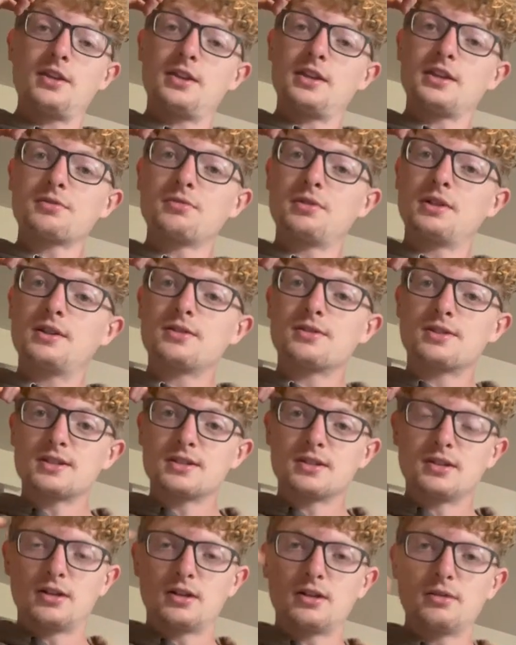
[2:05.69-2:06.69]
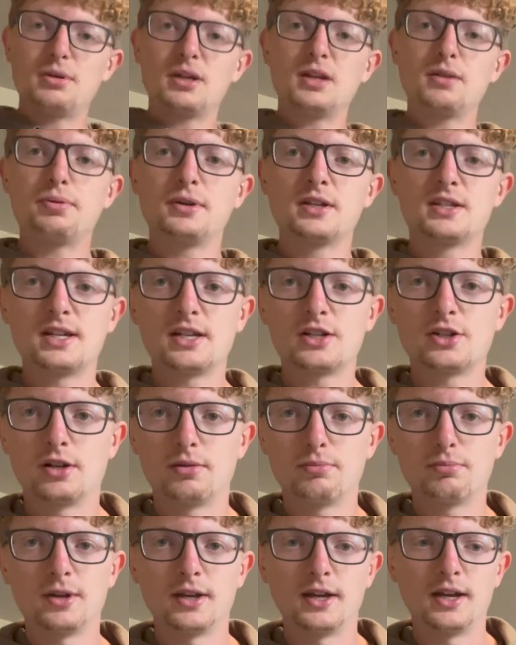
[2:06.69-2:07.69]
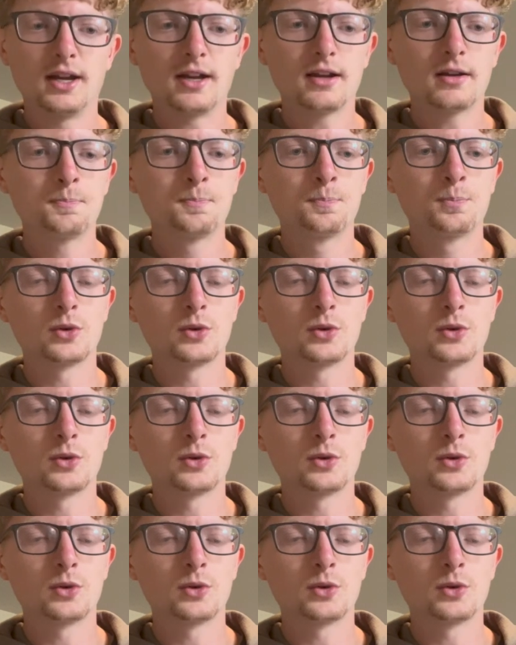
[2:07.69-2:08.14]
this one uses a little bit of position playing,